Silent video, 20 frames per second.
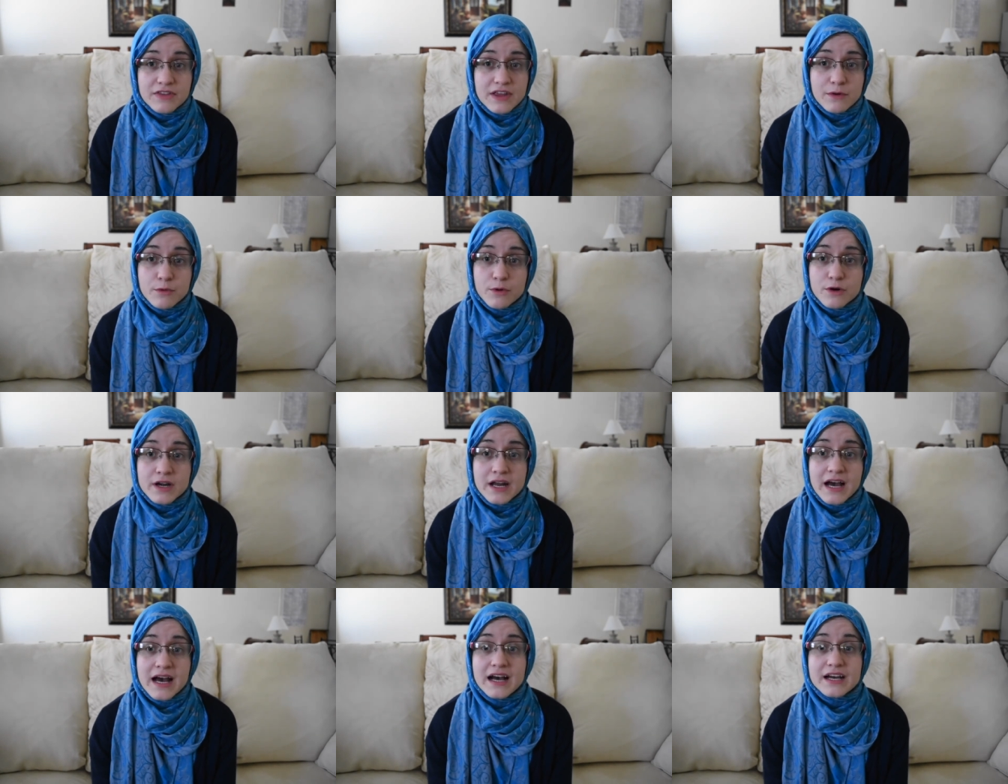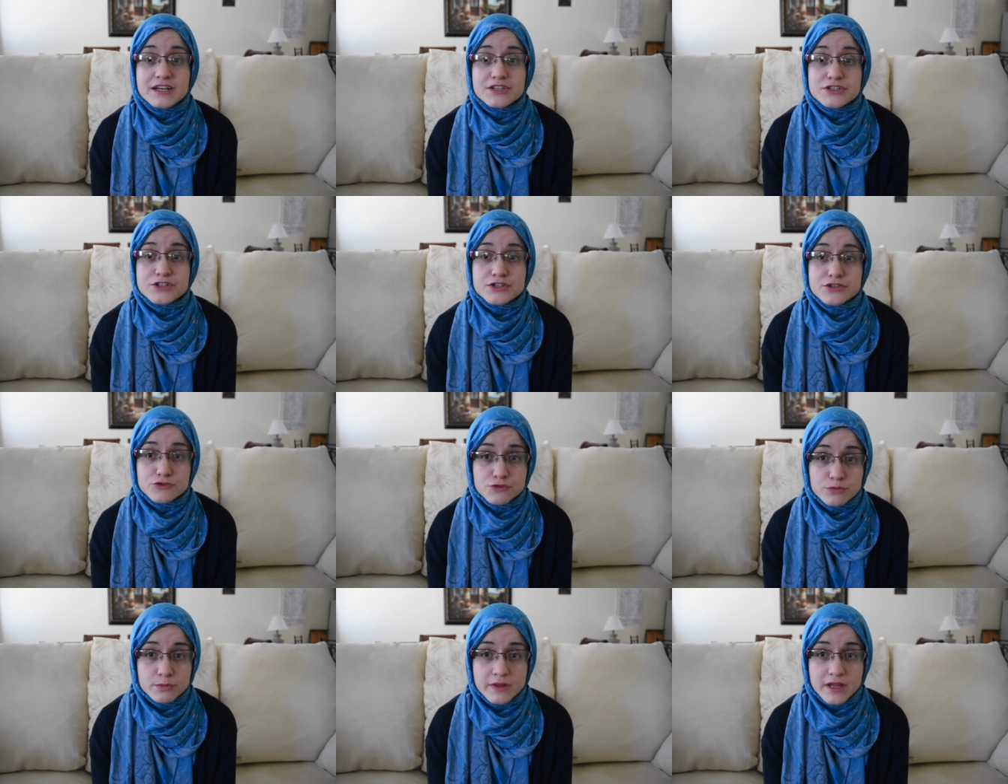they were not
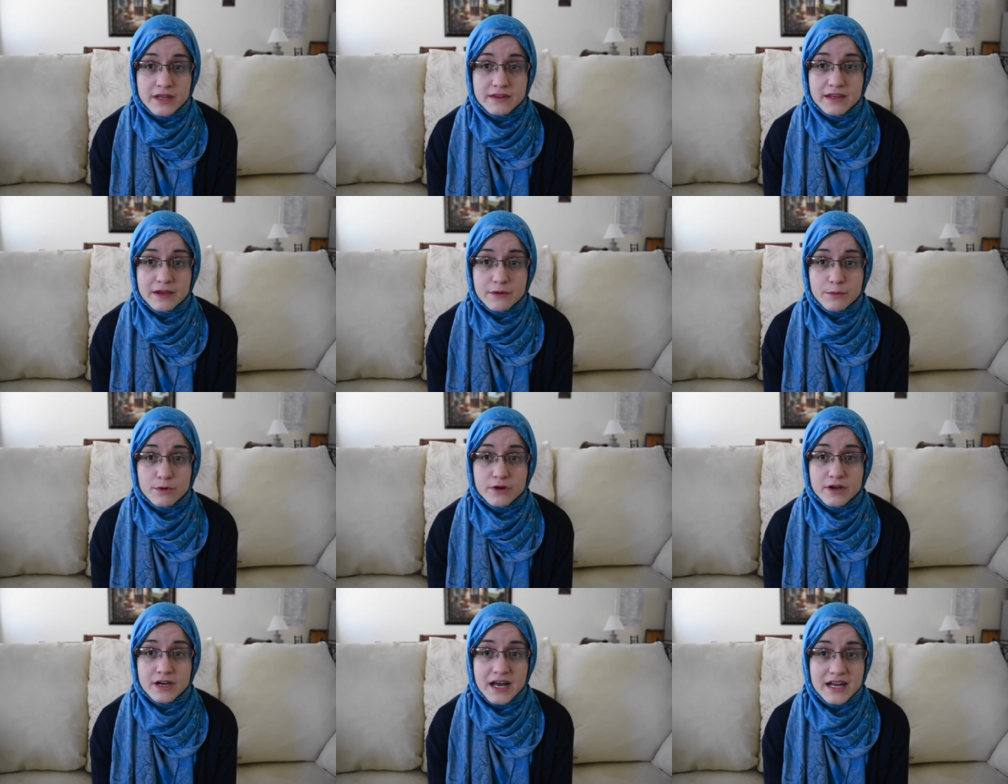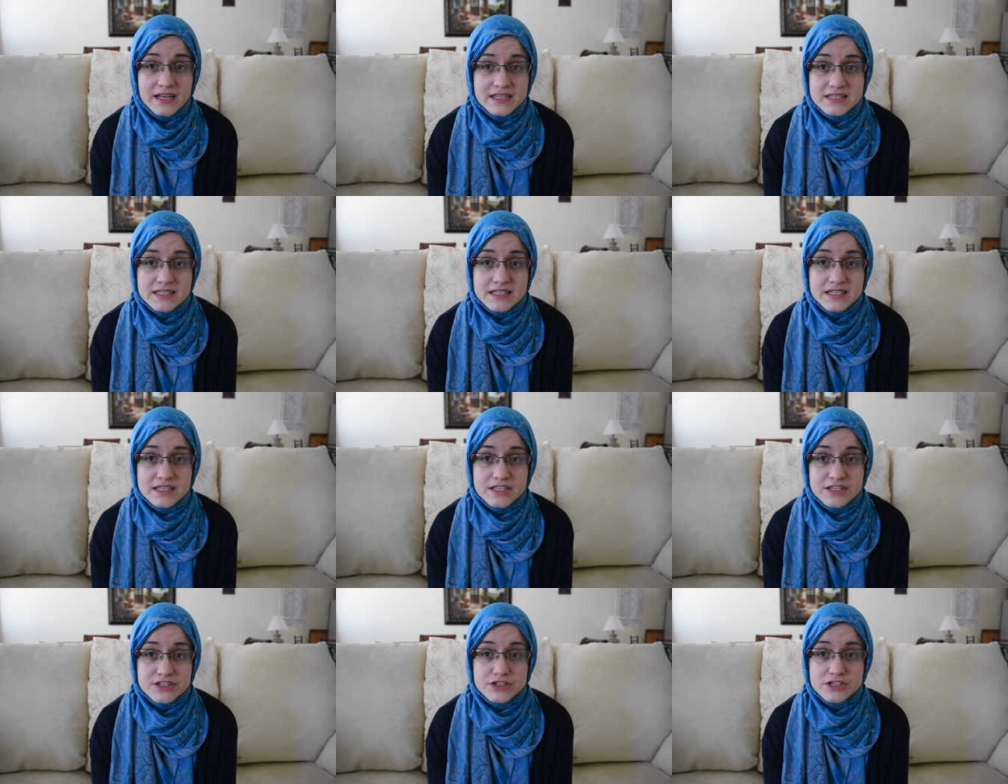assumed that they were
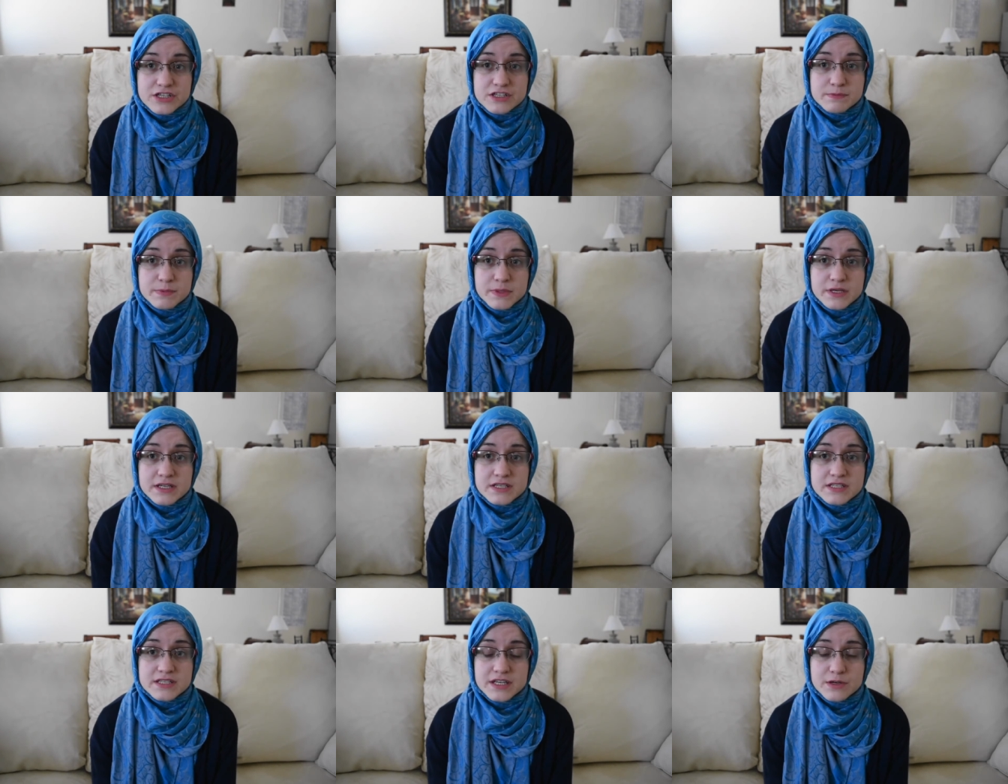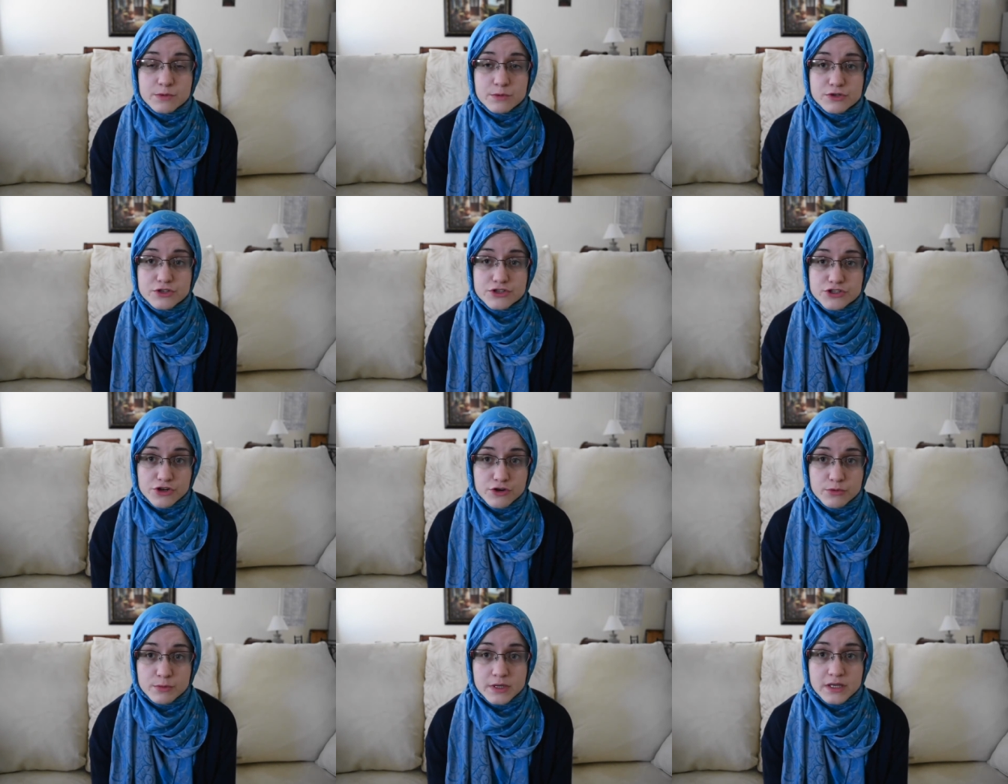Nazis just because they were
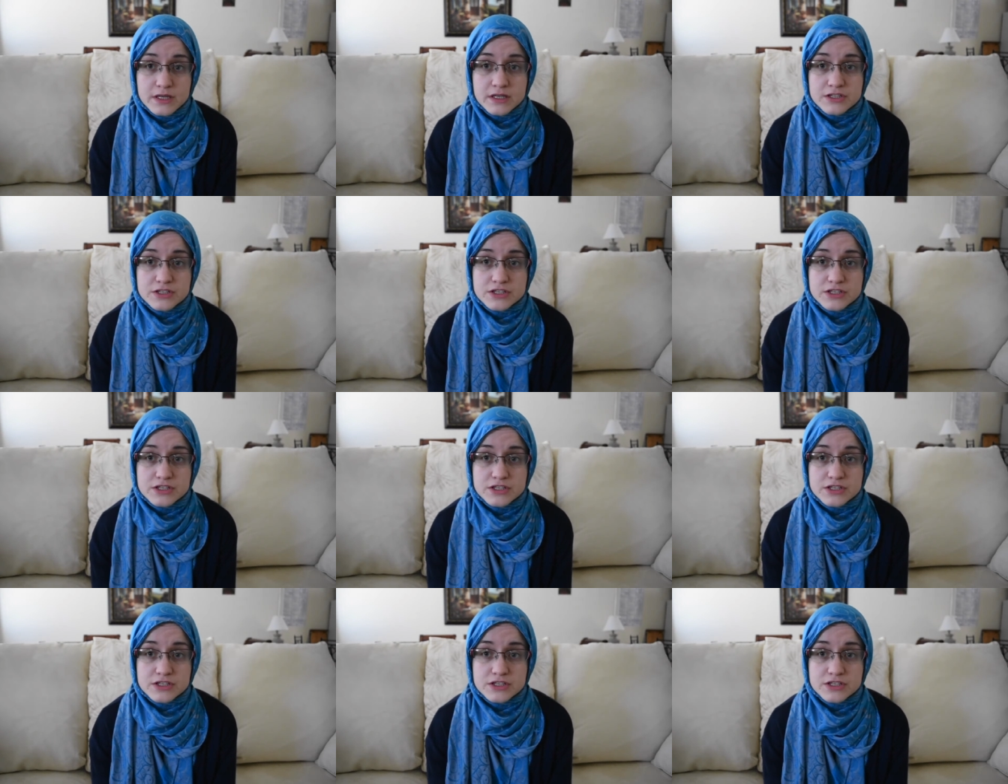German,